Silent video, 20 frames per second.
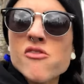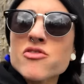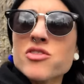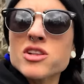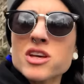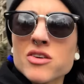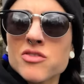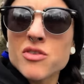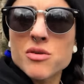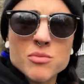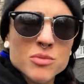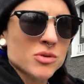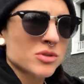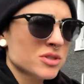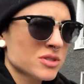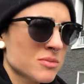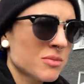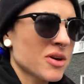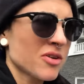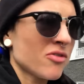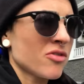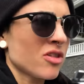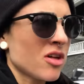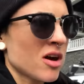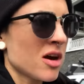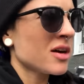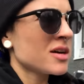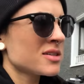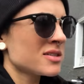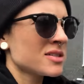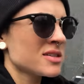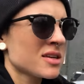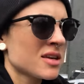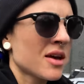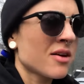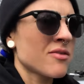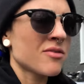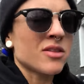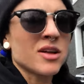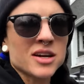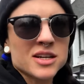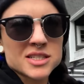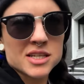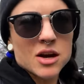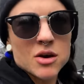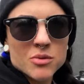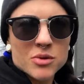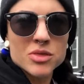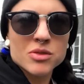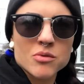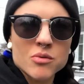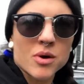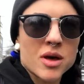feel like for most of my vlogs, I've lucked out with the